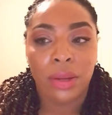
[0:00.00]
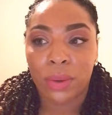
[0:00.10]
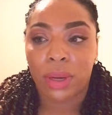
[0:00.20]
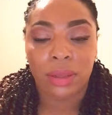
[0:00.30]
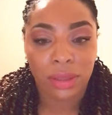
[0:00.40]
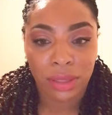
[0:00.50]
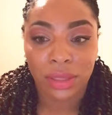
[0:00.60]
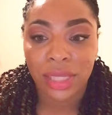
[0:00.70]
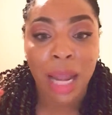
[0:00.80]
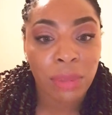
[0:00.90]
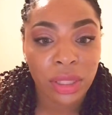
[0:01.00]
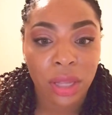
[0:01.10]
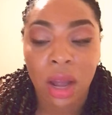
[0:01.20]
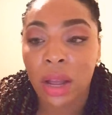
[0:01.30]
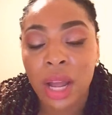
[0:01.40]
or cyber
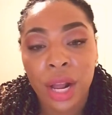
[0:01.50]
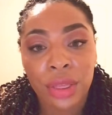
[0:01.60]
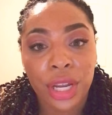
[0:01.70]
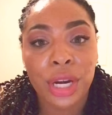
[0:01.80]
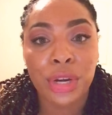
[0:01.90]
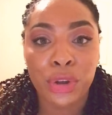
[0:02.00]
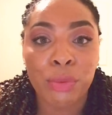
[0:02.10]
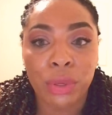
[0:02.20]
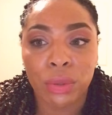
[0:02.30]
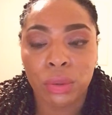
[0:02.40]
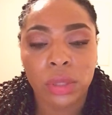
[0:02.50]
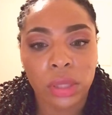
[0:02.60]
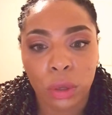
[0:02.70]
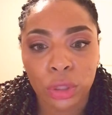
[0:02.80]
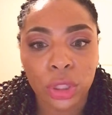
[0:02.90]
stalk their new boo's
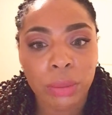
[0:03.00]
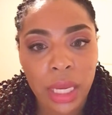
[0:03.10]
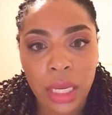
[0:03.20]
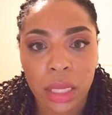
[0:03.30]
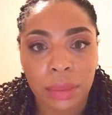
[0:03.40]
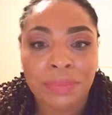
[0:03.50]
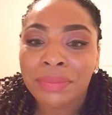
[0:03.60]
social media.